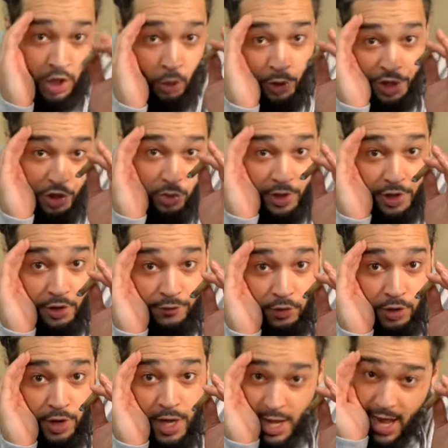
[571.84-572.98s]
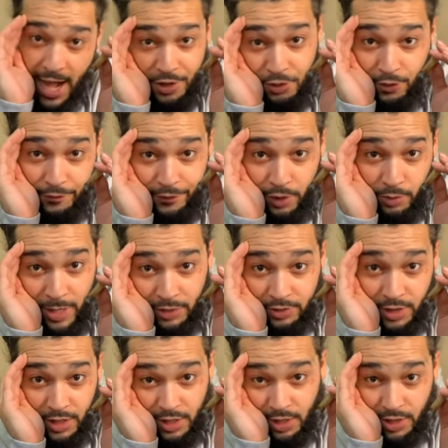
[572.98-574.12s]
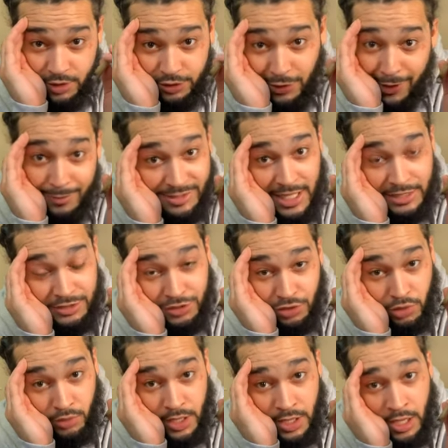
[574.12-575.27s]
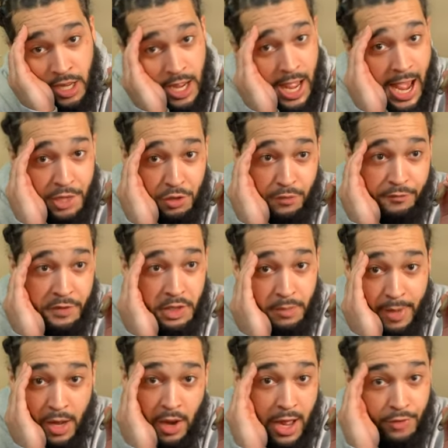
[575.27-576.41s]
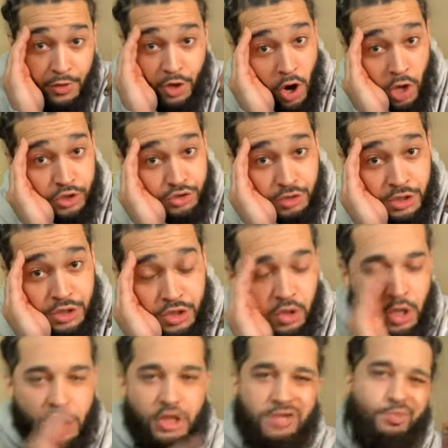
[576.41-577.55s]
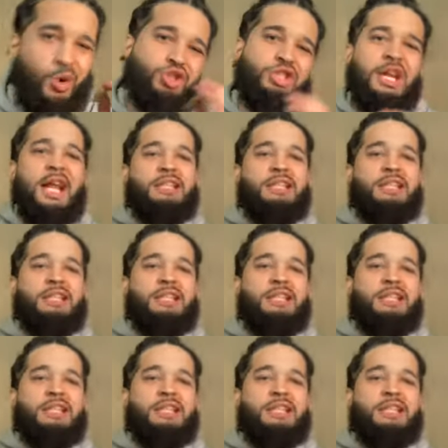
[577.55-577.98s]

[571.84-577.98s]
what are you in here for? How do you feel about the uh, circumstances you're in? How do you feel about how the guards treat you? Just bullshit